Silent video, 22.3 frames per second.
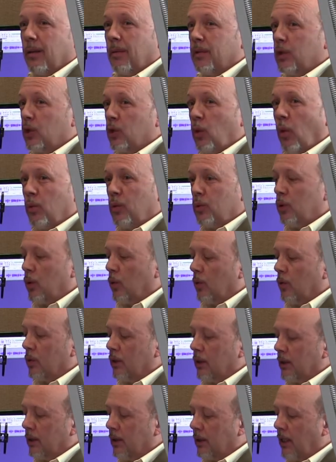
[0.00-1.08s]
soldiers
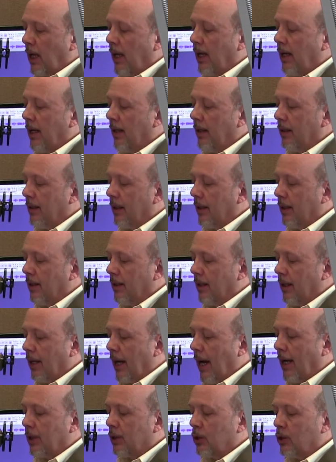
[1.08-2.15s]
to stay in the
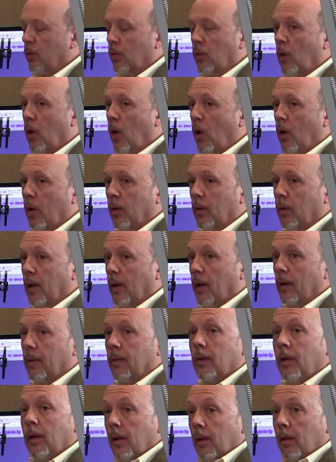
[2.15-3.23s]
National Guard
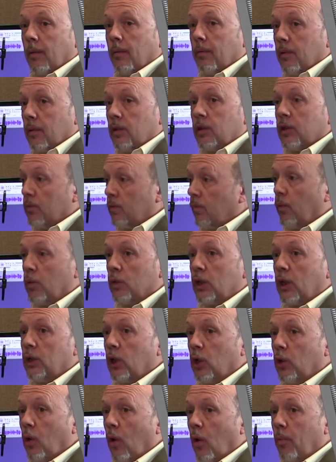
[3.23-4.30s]
for
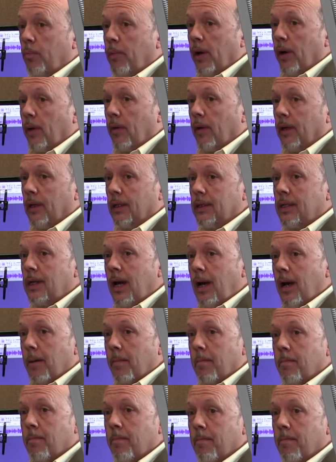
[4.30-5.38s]
such a long period of time?